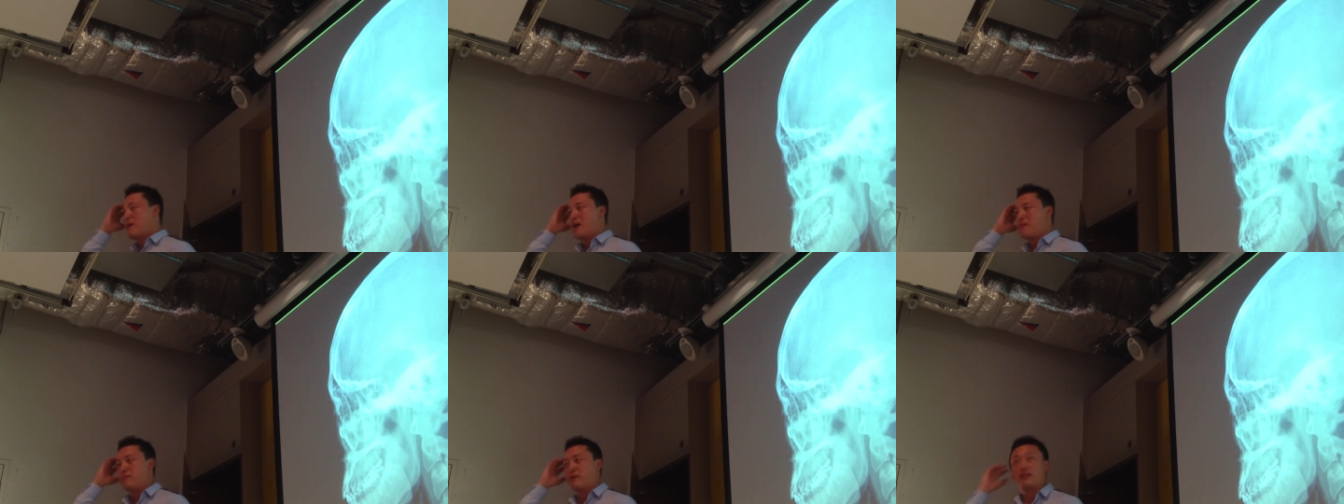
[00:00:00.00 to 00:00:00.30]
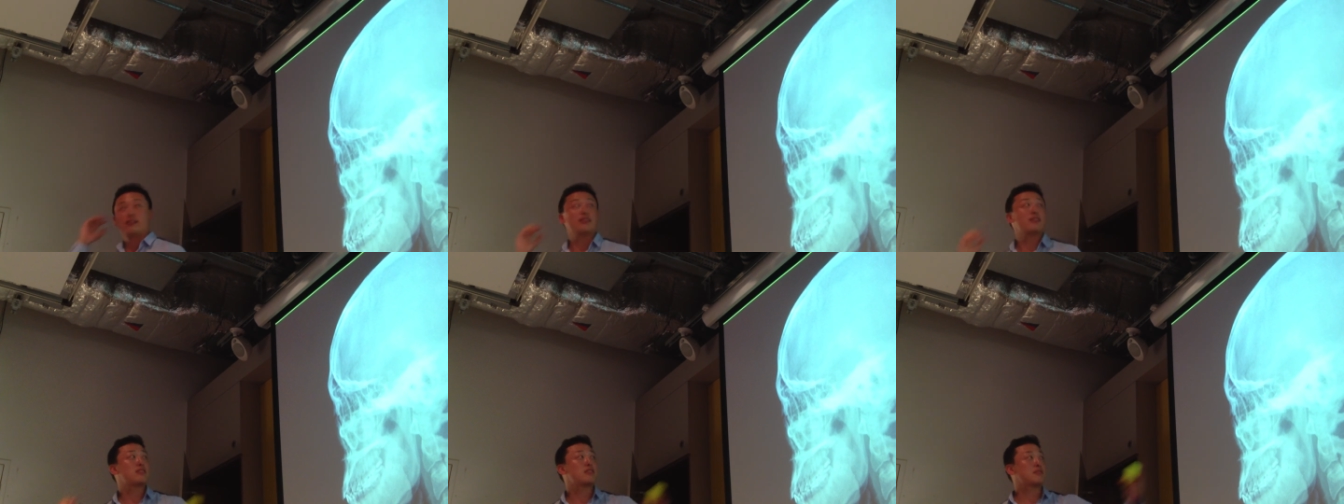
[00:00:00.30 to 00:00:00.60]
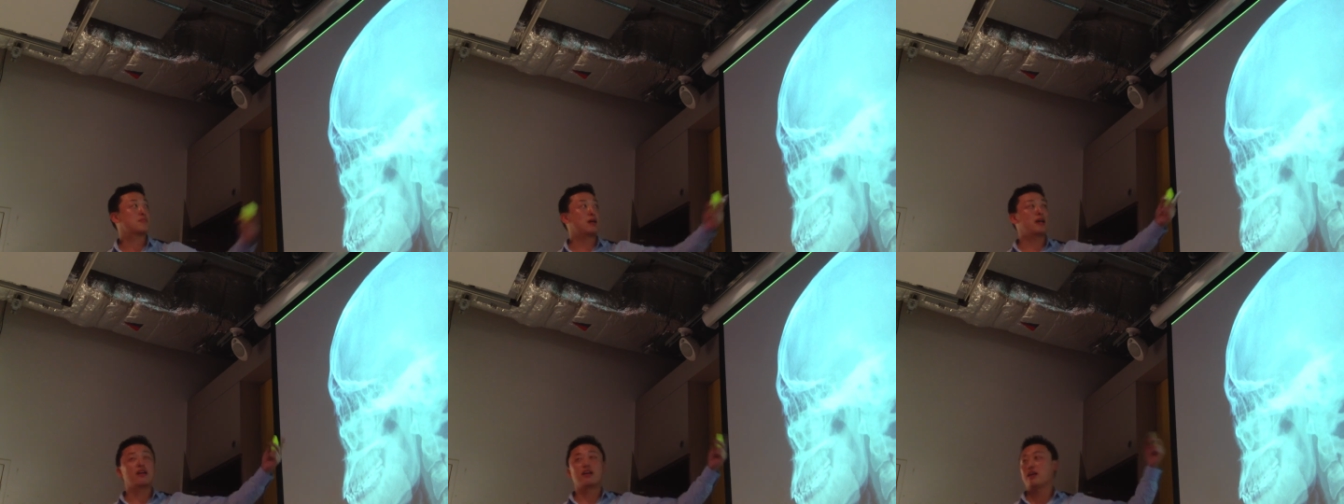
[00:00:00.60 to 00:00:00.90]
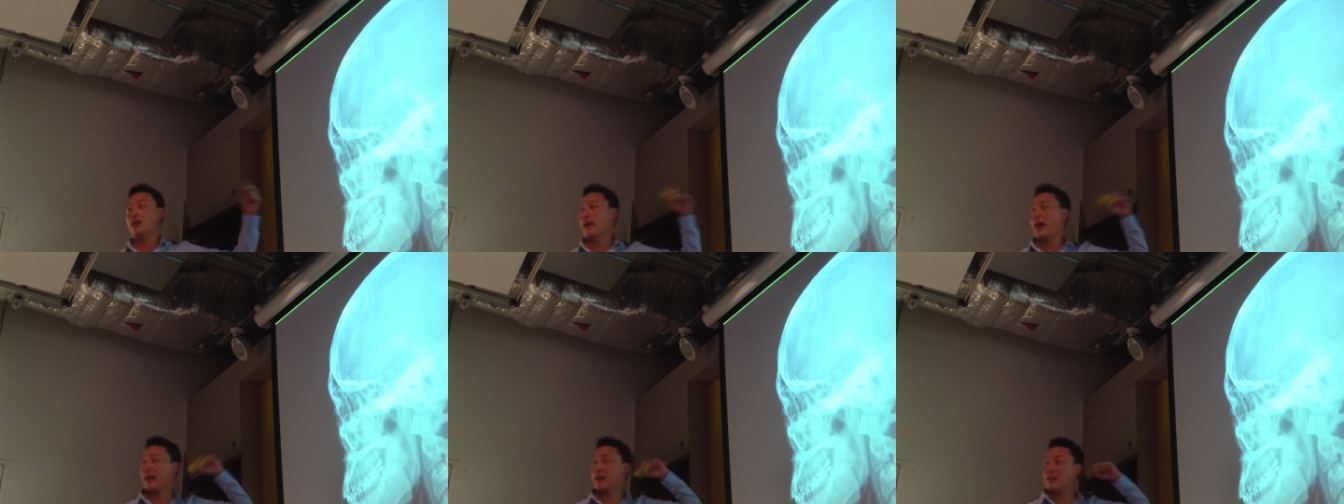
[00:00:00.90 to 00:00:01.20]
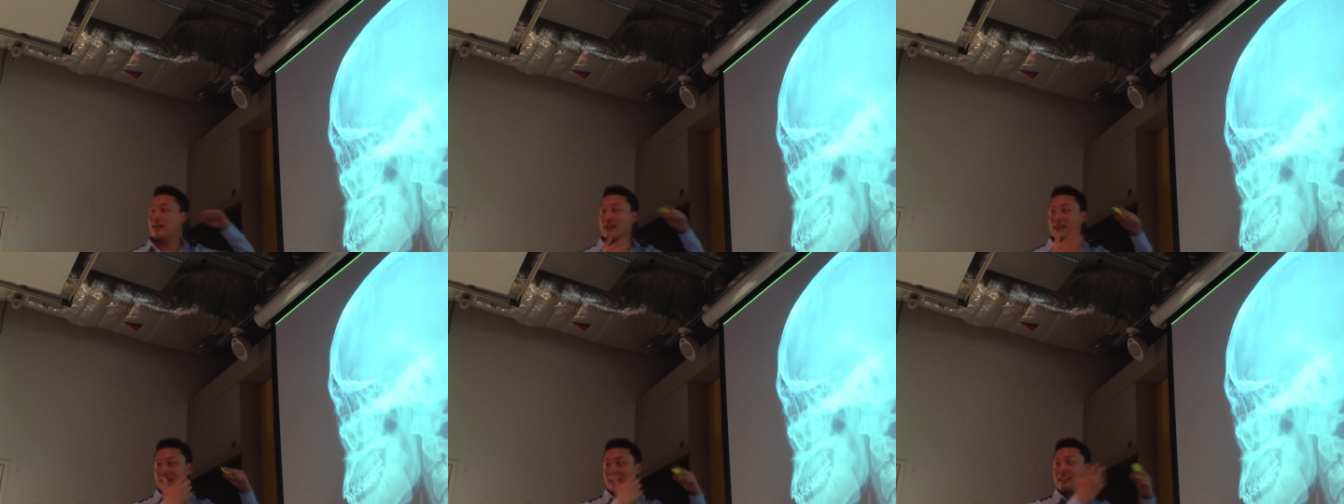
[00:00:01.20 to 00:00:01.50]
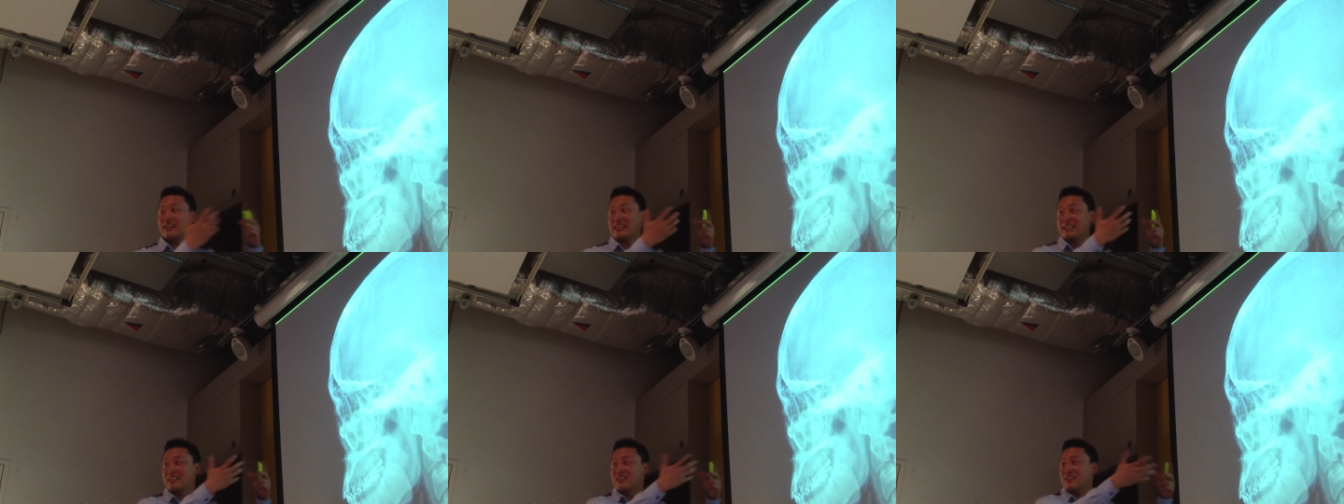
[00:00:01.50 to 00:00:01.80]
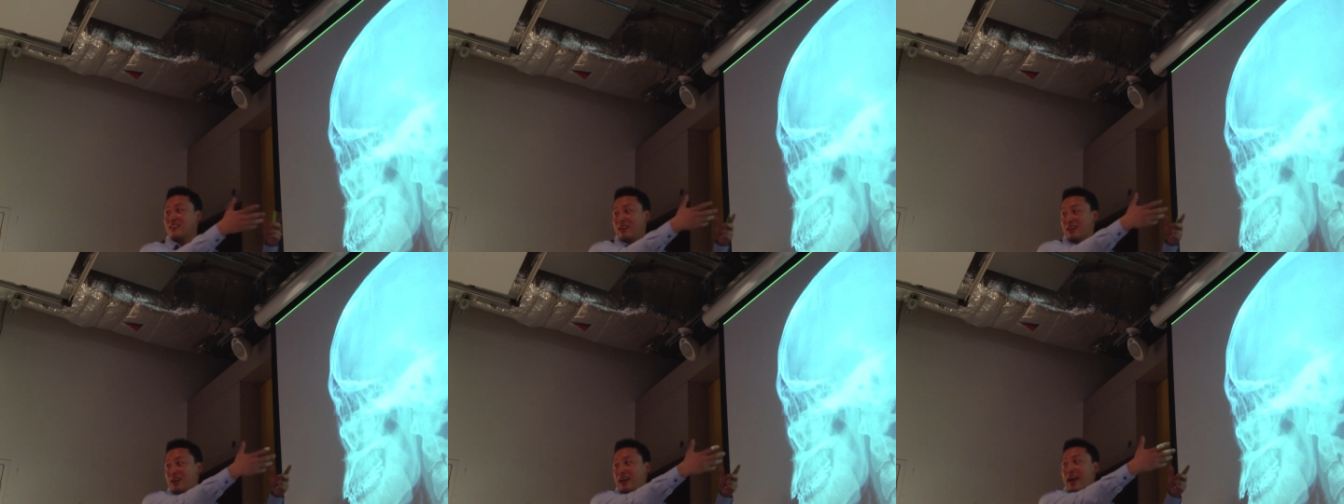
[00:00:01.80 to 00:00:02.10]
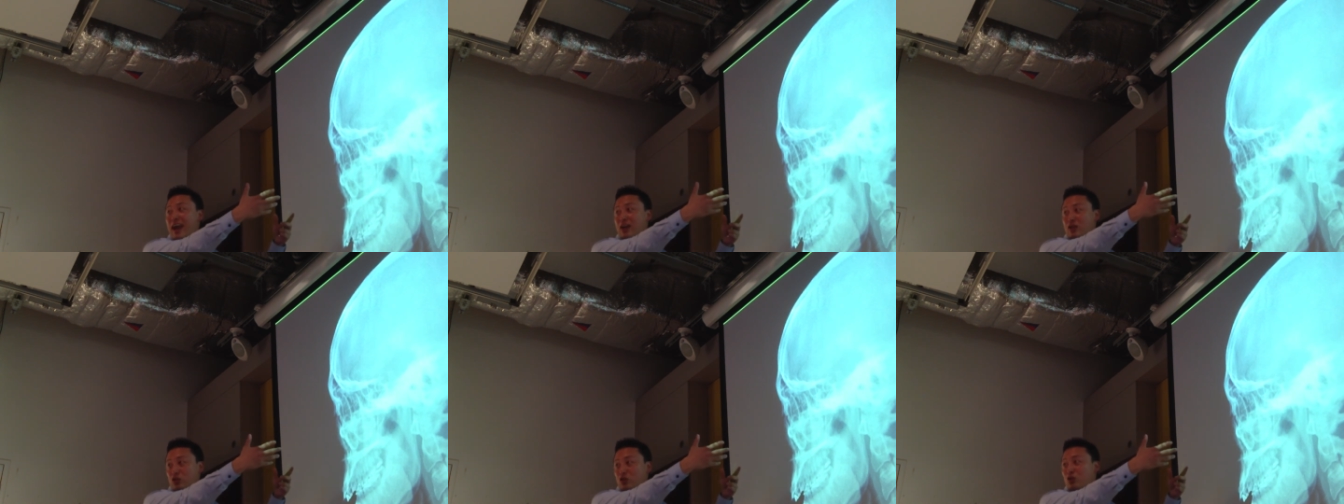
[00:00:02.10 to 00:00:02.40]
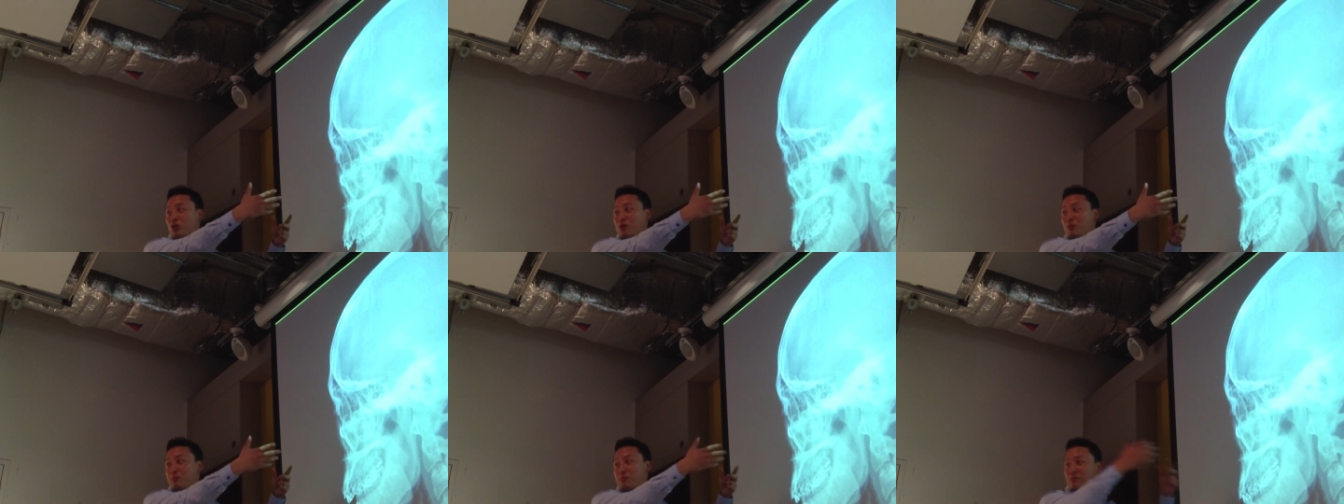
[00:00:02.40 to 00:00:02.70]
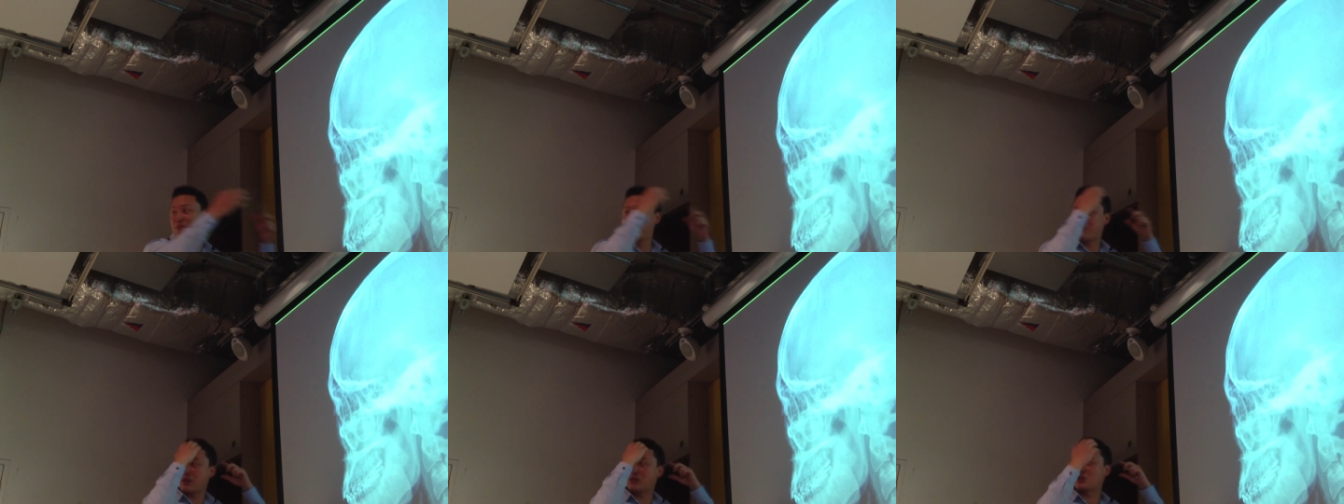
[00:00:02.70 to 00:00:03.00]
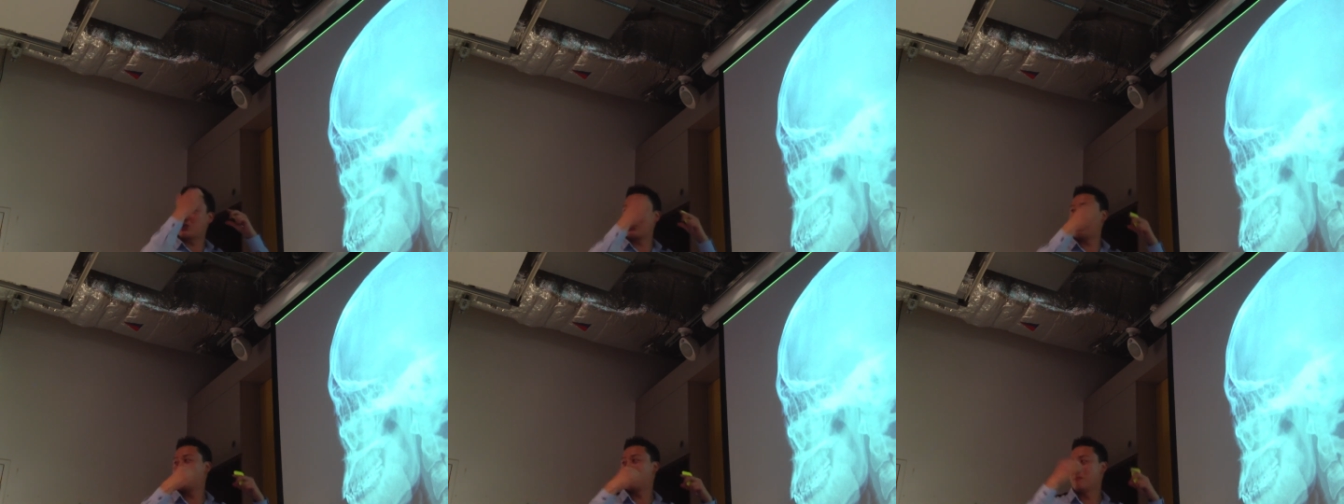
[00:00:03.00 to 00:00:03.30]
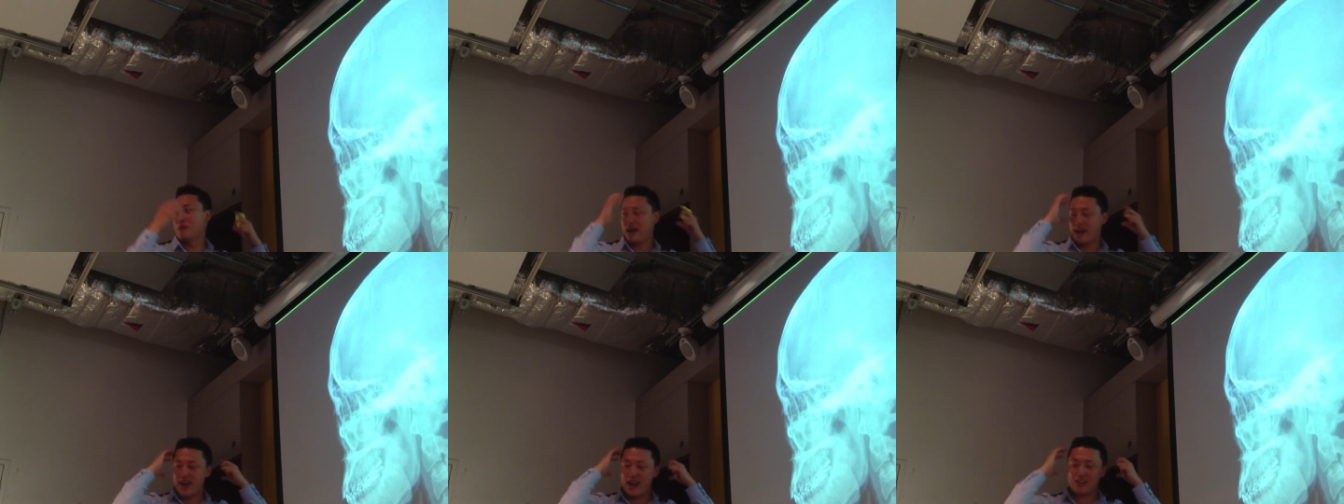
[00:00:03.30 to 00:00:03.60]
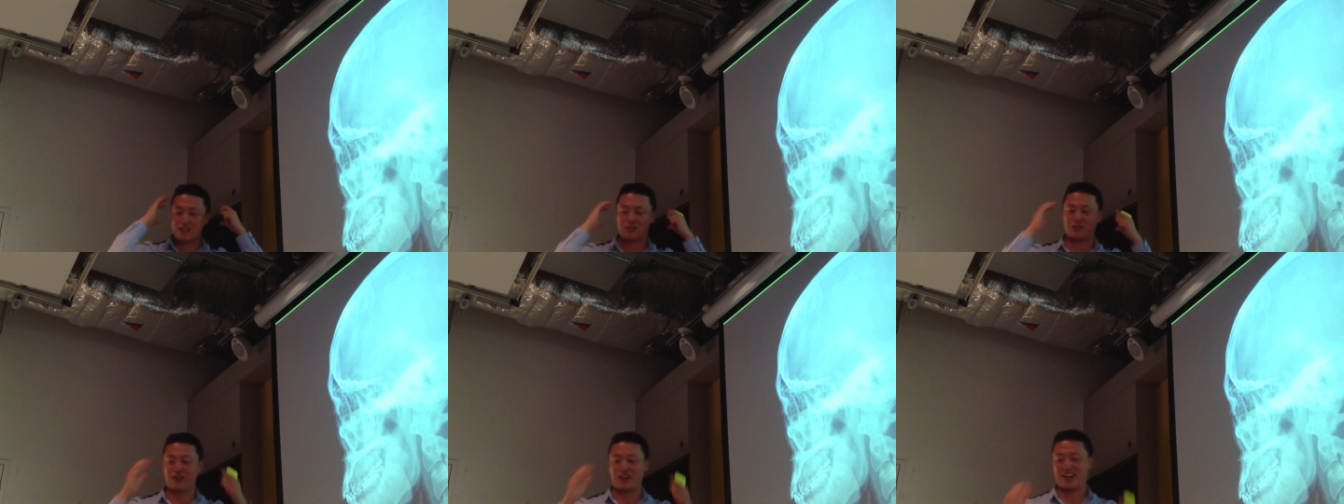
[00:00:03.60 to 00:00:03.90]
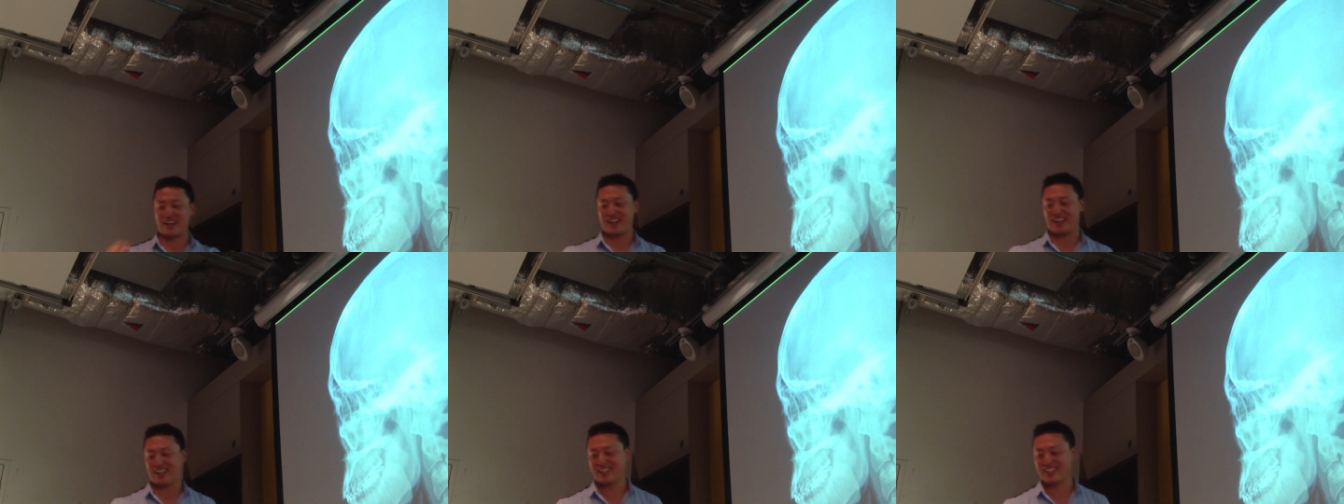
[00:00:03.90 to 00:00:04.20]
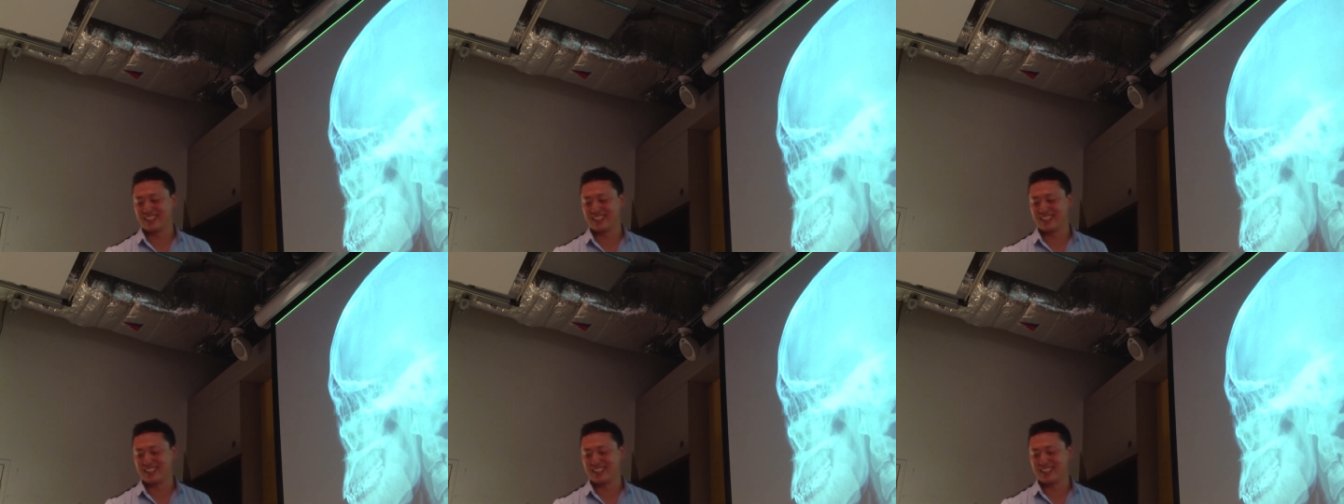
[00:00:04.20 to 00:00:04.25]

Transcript: my brain. This is my eh, actual picture of my x-ray.